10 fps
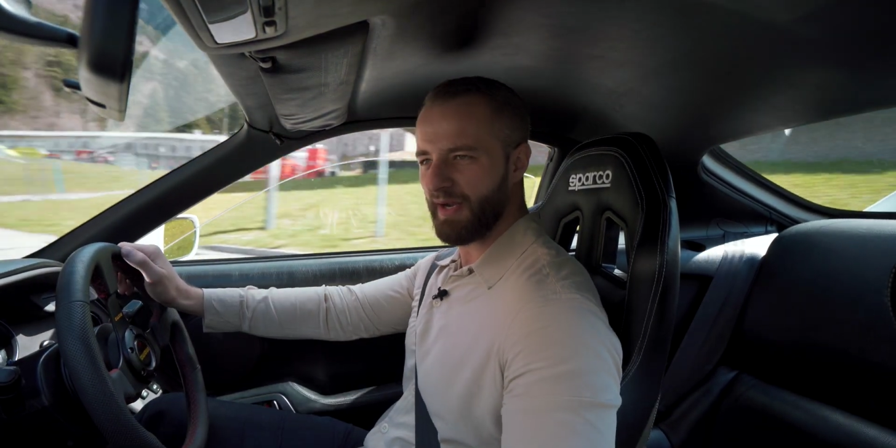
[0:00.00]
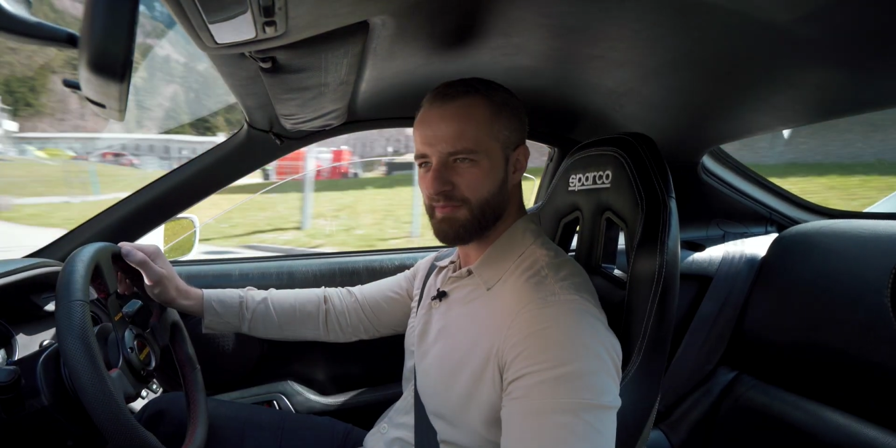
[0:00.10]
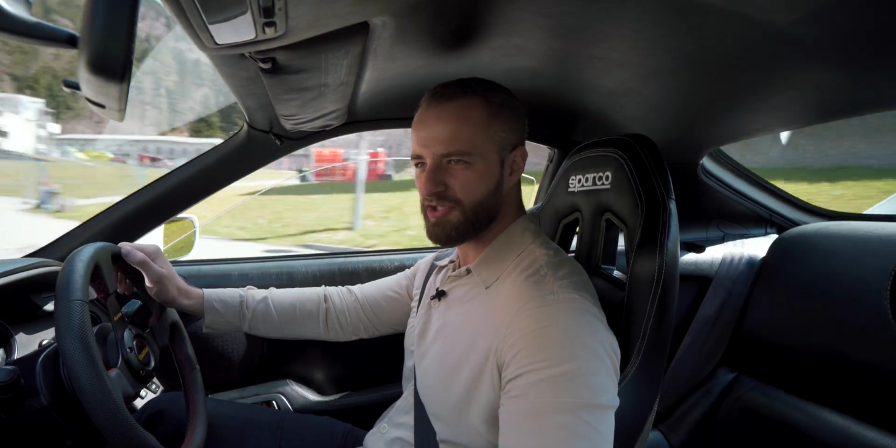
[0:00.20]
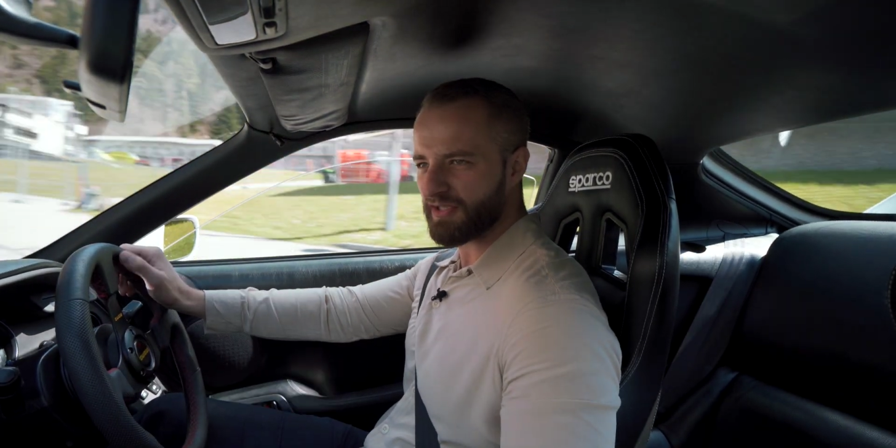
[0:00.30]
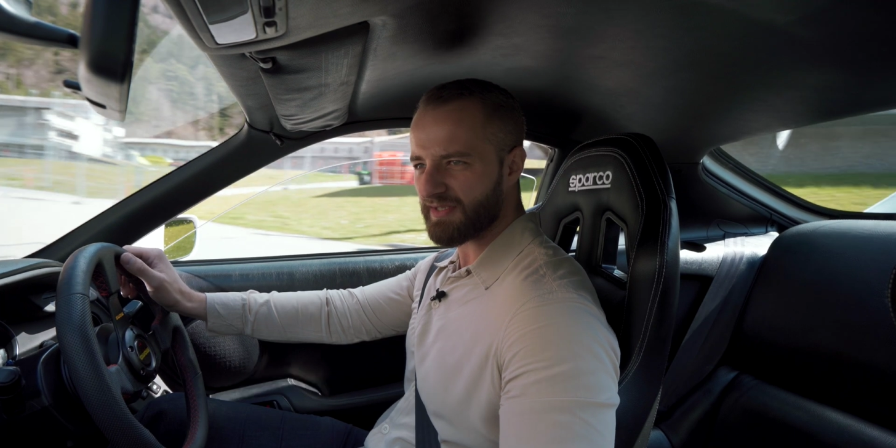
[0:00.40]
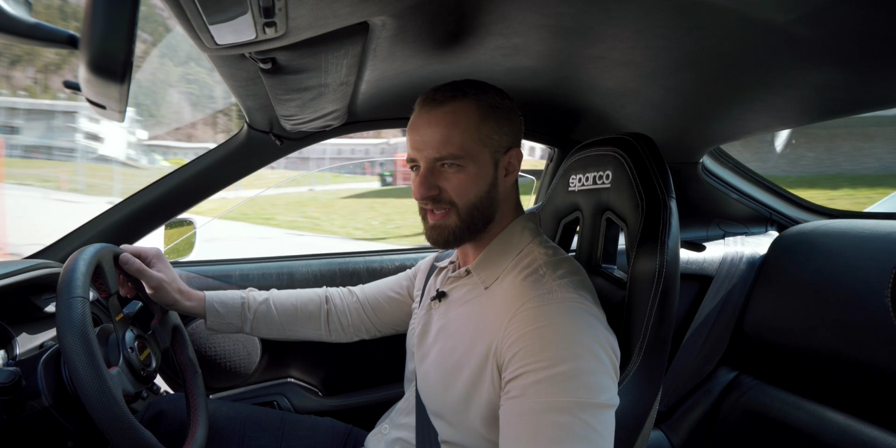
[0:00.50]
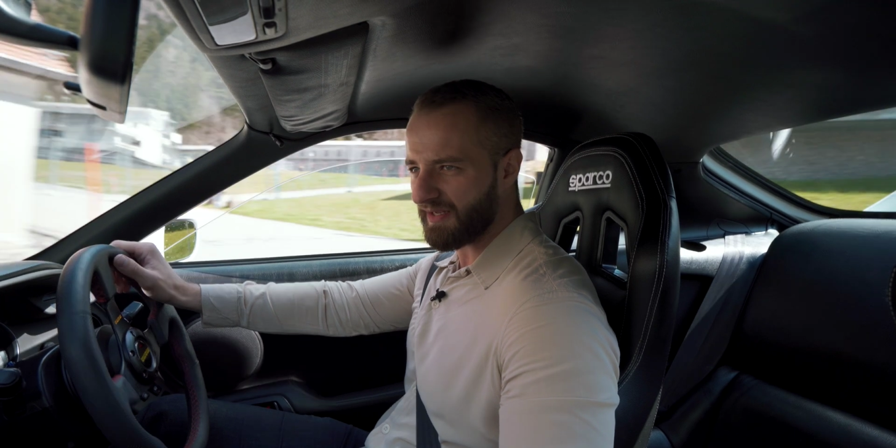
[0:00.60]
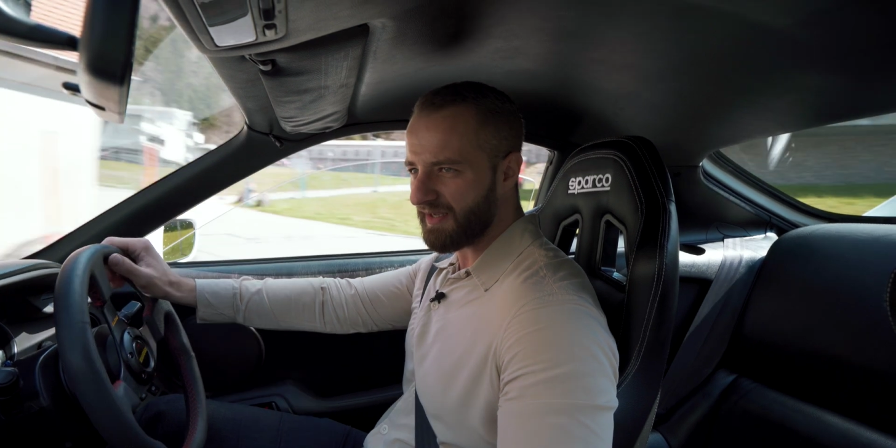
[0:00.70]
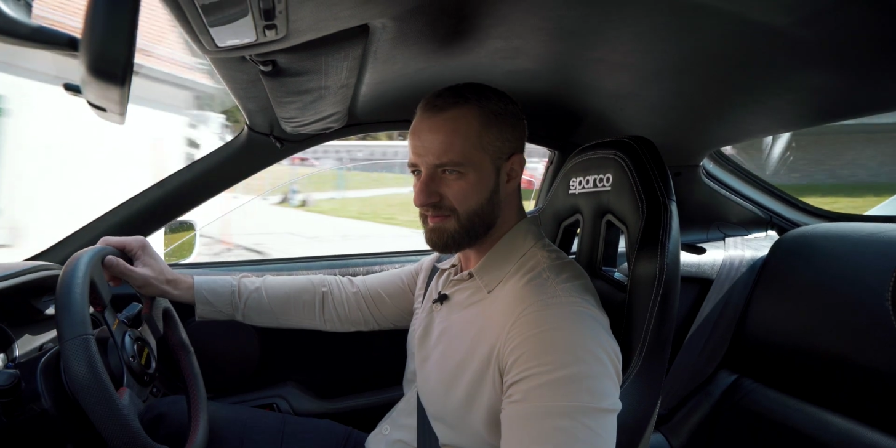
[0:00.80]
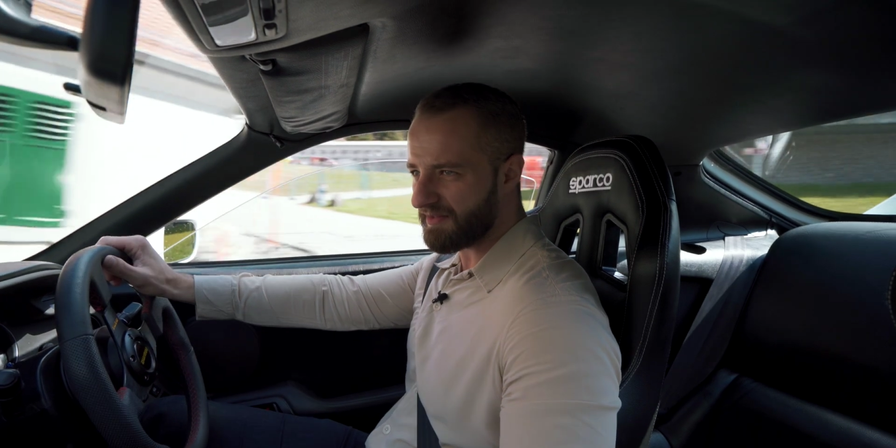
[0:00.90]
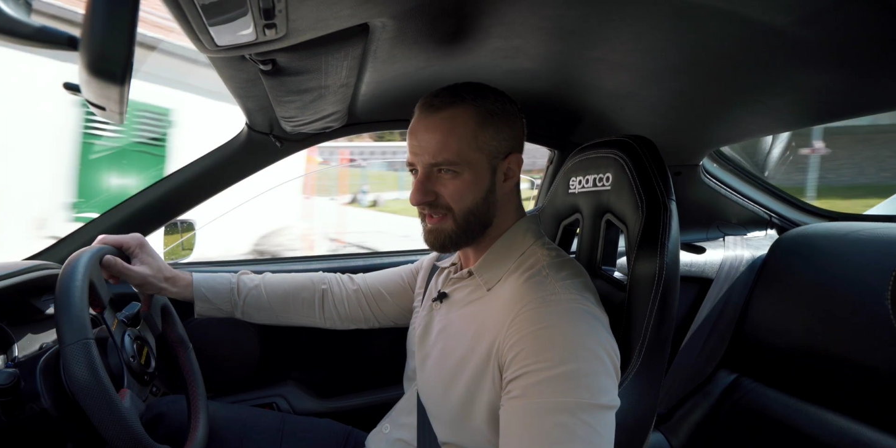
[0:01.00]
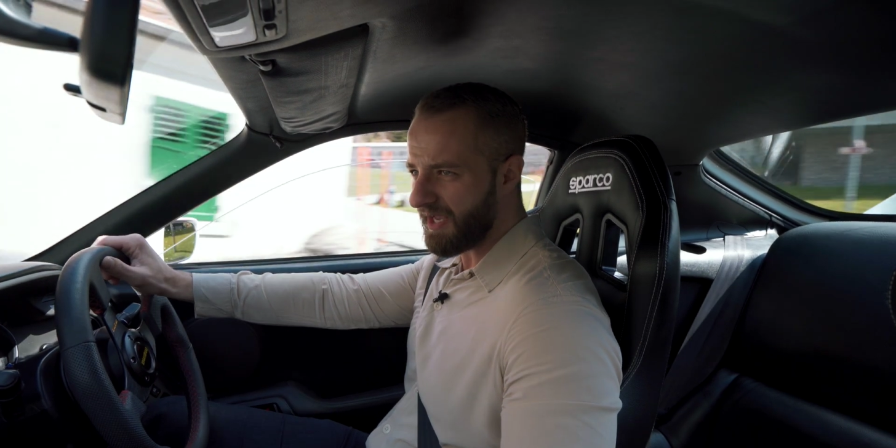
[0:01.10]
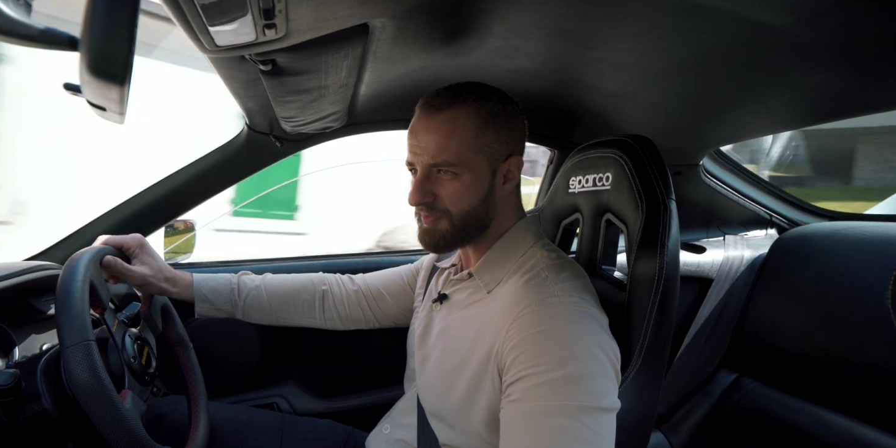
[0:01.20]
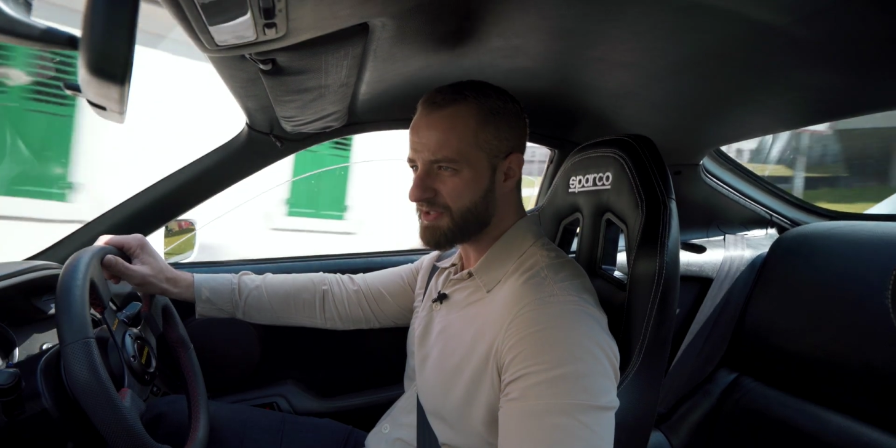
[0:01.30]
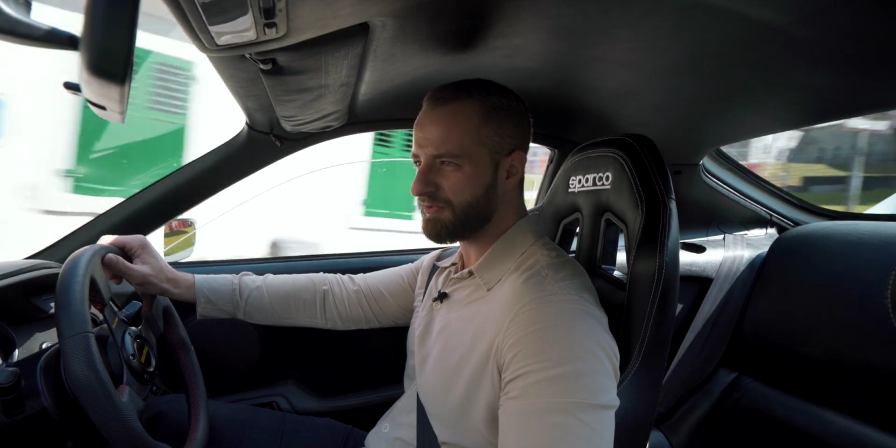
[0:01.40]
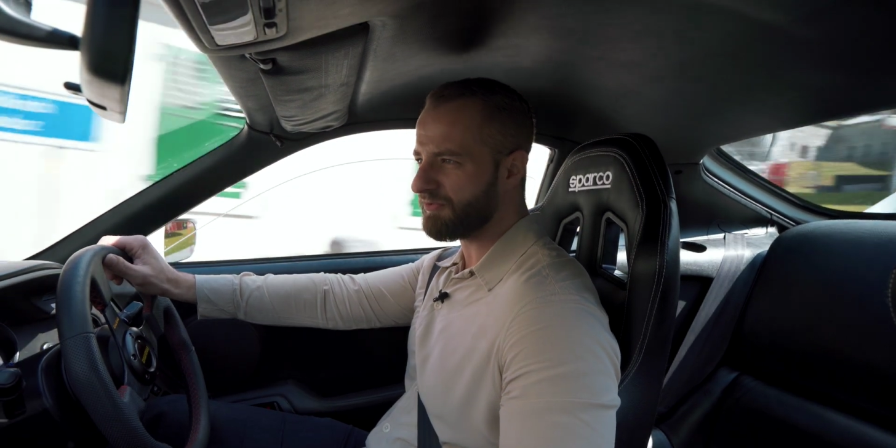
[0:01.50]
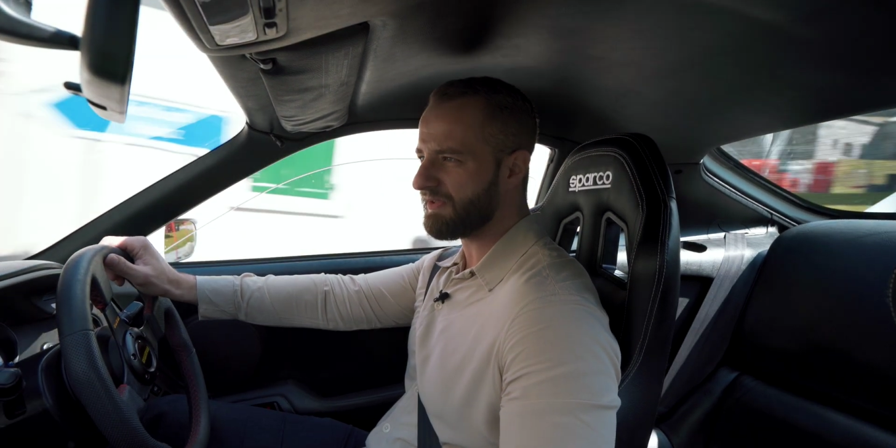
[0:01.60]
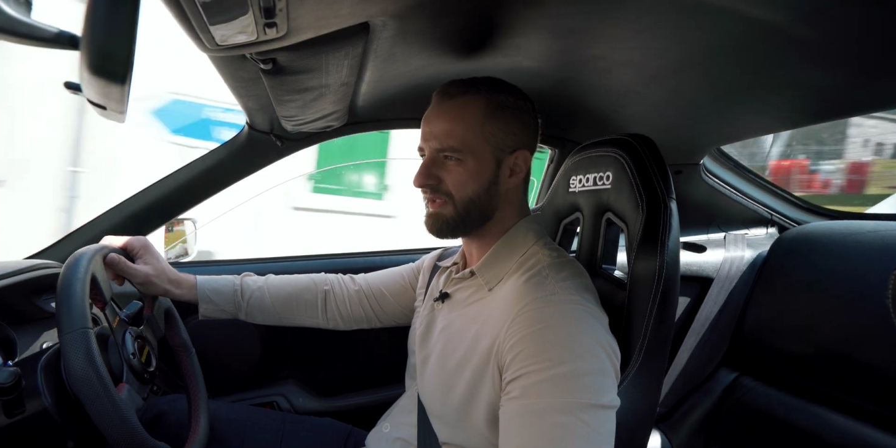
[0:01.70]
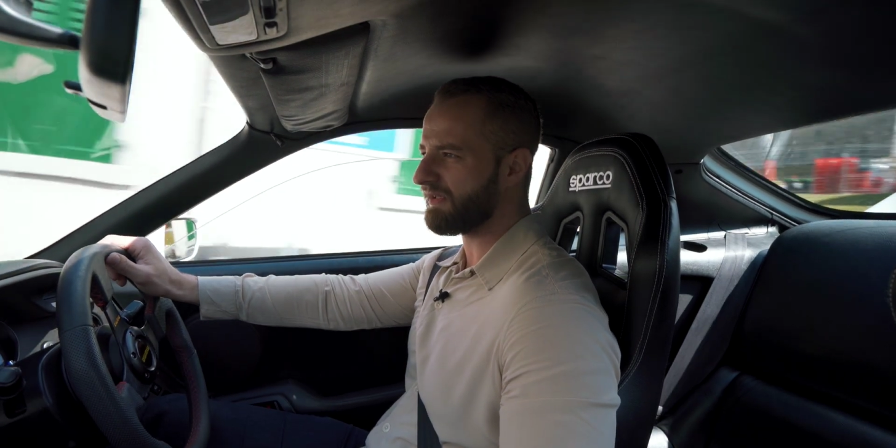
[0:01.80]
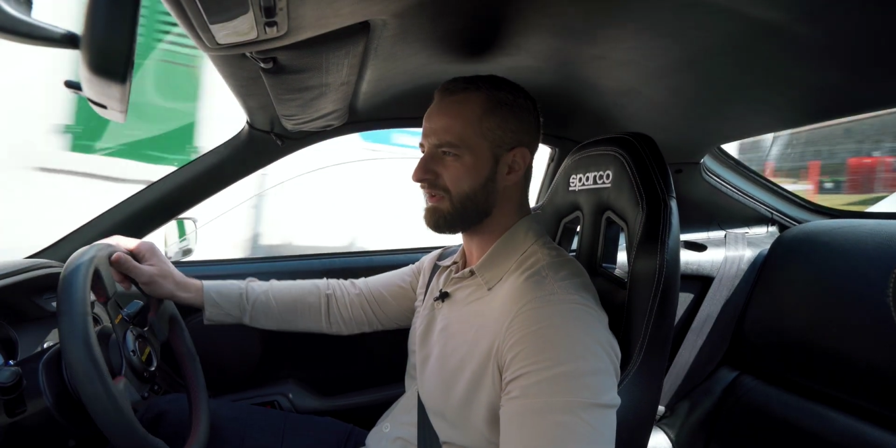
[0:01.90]
I'm
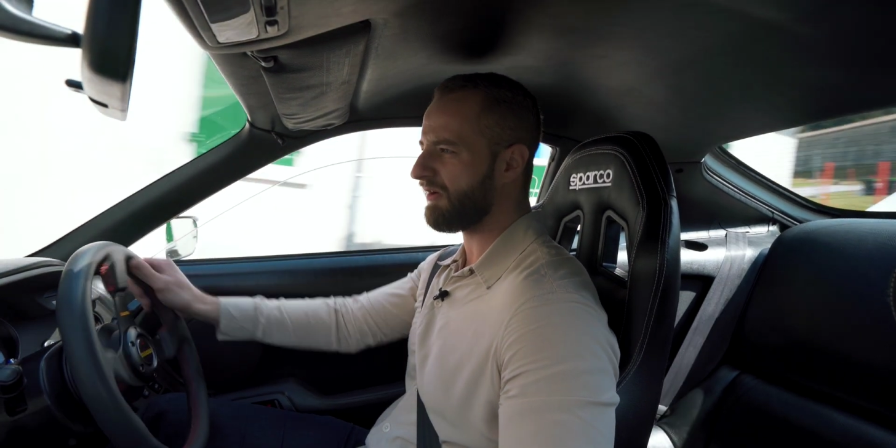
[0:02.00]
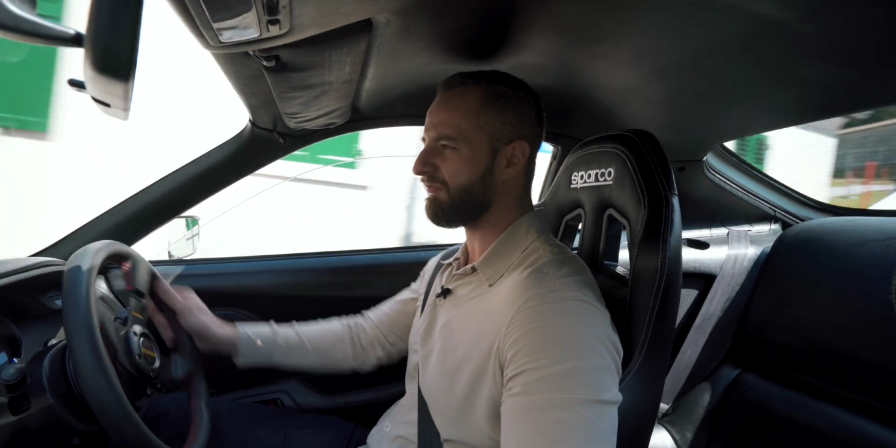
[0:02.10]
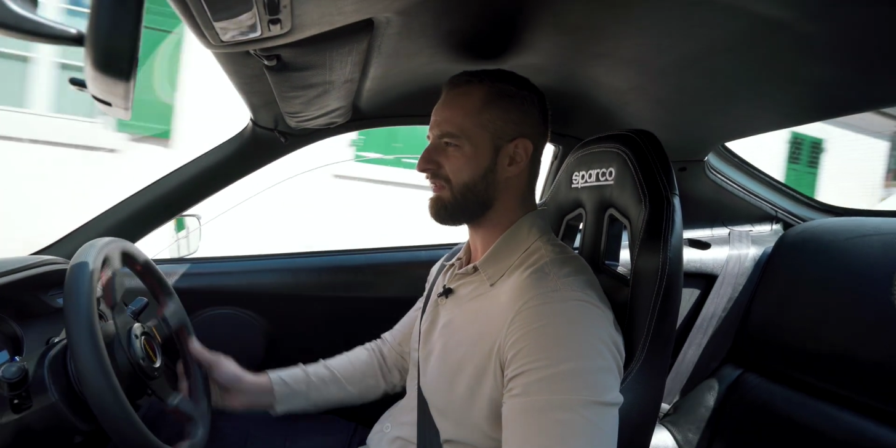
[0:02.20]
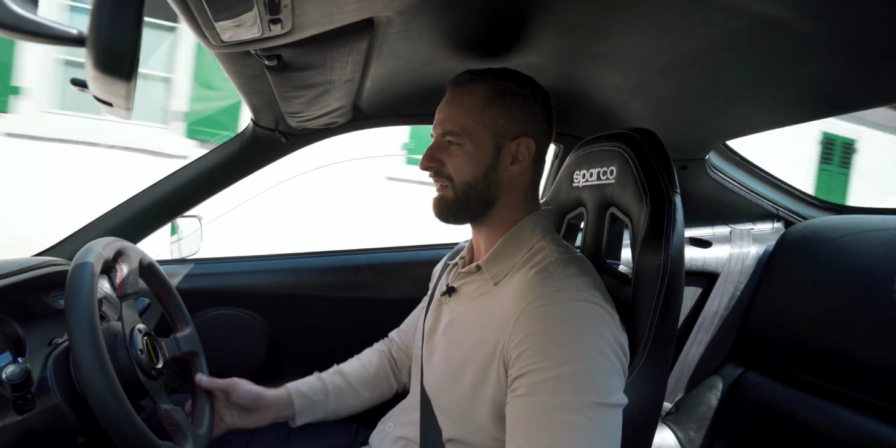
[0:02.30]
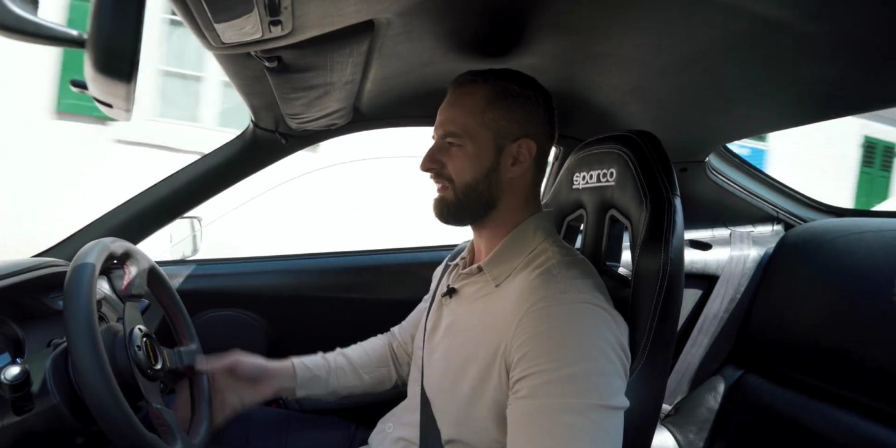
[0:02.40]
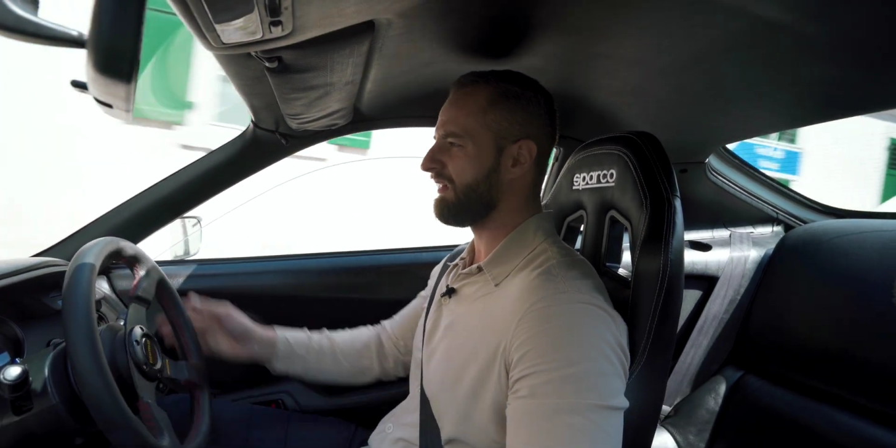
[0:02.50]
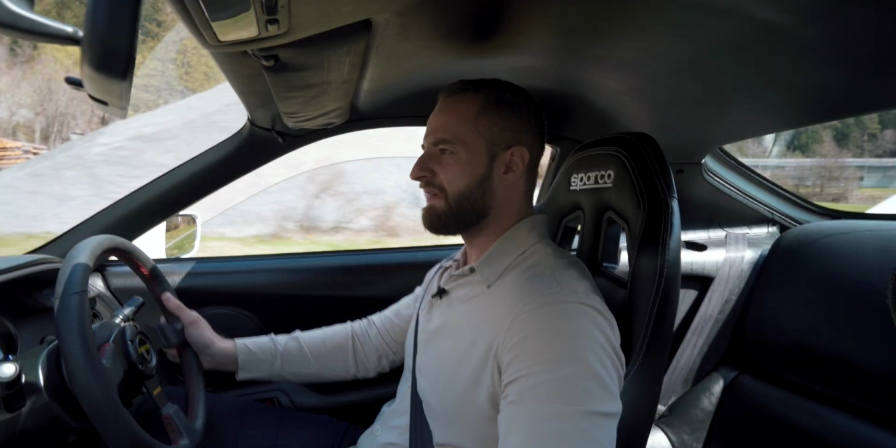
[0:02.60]
absolutely in love with it.